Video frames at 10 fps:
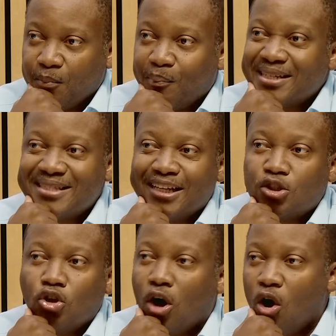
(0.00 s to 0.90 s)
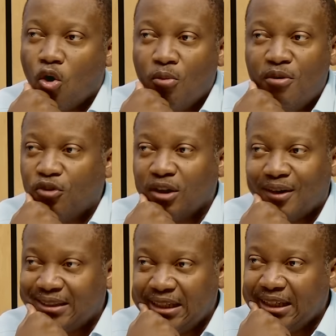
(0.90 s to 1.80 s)
Business long ago, before there
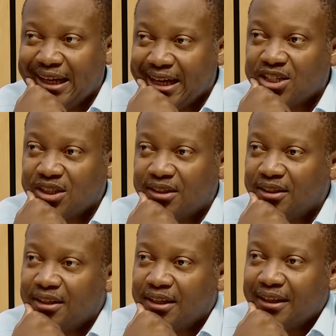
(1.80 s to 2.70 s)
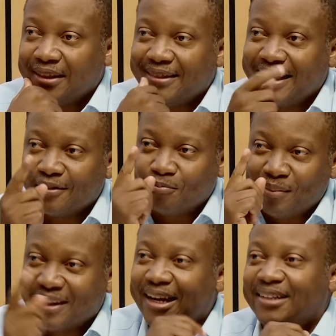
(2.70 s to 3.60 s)
was any election, the
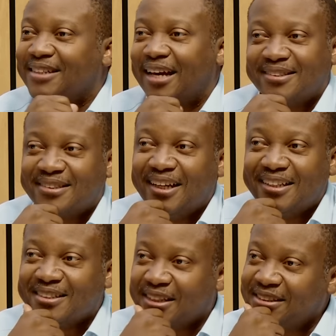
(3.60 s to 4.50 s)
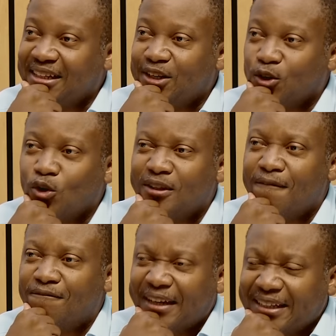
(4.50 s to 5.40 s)
Minerals Council, interestingly, wrote a
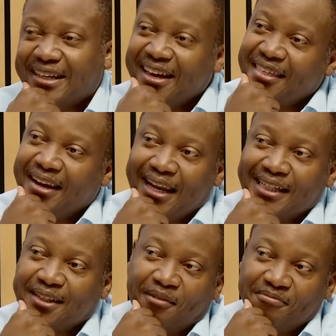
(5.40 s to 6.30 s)
very scathing letter